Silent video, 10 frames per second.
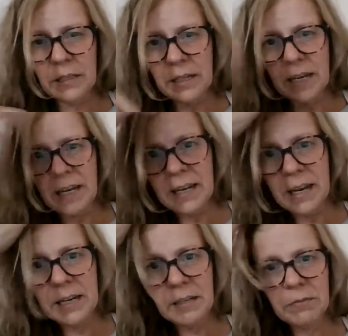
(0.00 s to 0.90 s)
can
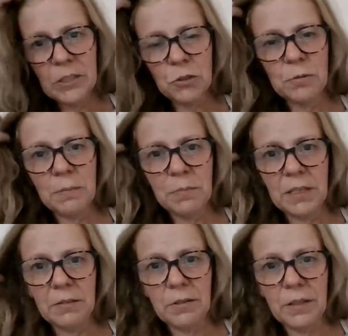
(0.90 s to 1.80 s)
kind of
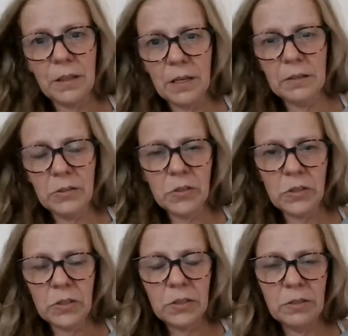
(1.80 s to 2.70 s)
attribute those
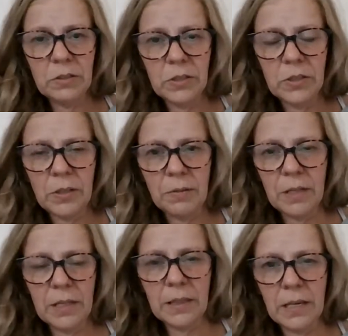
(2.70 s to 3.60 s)
to
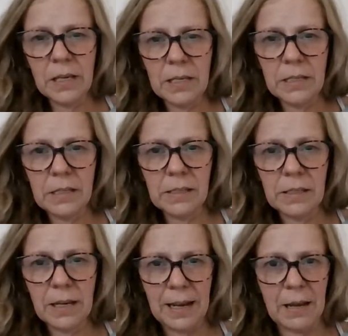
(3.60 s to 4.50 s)
something that has
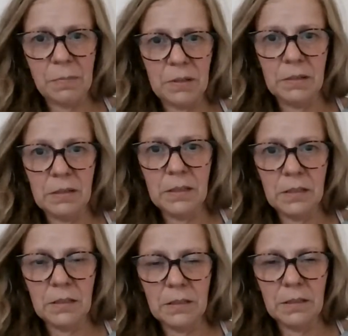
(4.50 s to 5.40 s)
happened
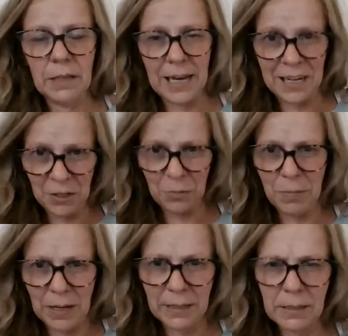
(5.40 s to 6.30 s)
in your
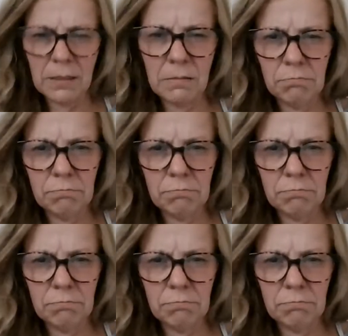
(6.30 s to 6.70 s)
past.